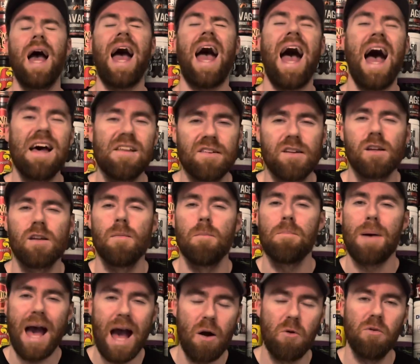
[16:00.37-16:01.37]
as
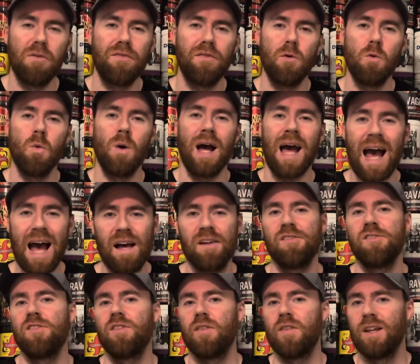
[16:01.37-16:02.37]
powerful
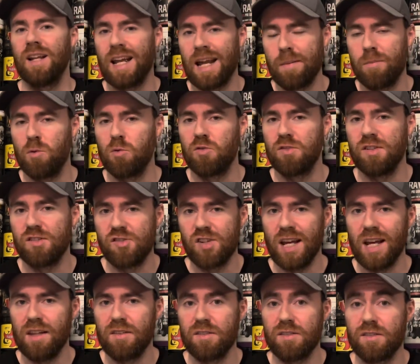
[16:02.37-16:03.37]
as the label
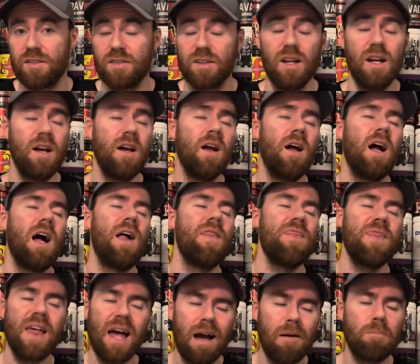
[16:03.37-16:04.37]
suggests.
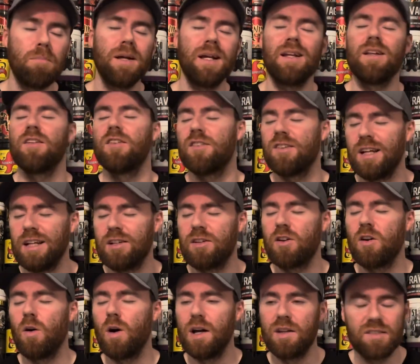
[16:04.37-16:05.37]
And that being said,
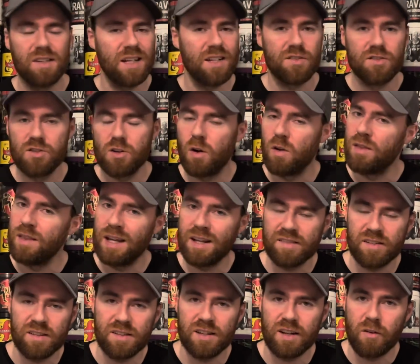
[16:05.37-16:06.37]
guys, that's not
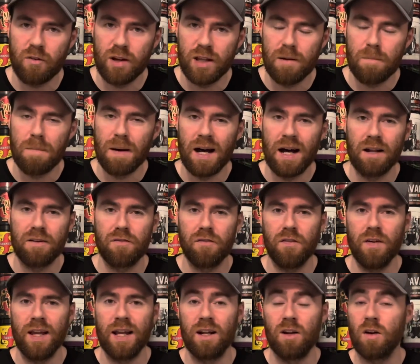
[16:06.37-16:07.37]
necessarily a bad
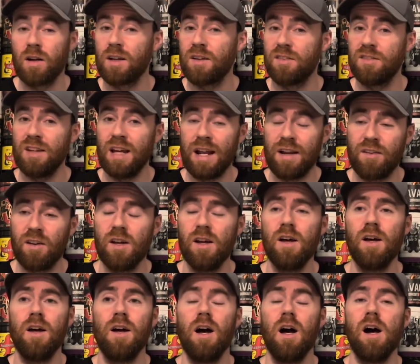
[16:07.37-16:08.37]
thing. Like I said,
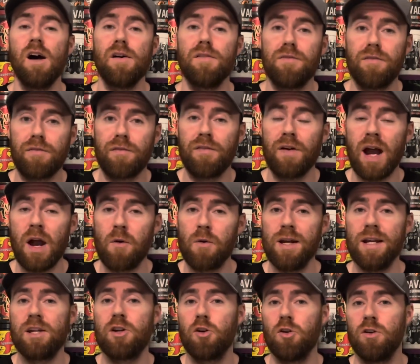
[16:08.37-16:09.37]
a very
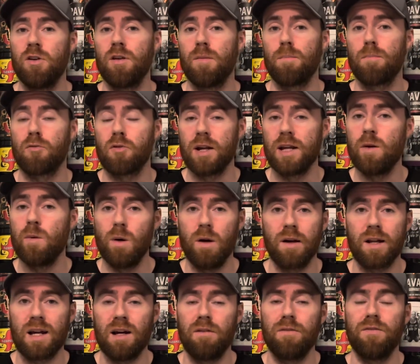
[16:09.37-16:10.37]
good
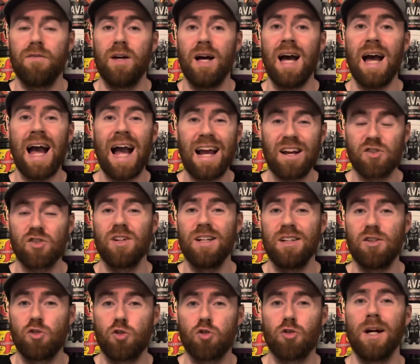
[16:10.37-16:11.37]
pre-workout for actually
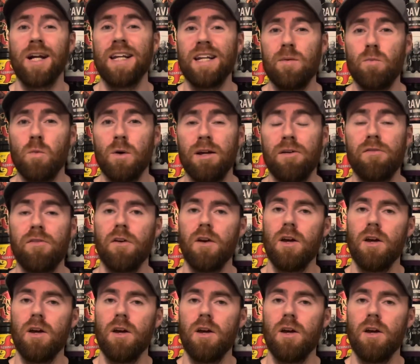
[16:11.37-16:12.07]
training with,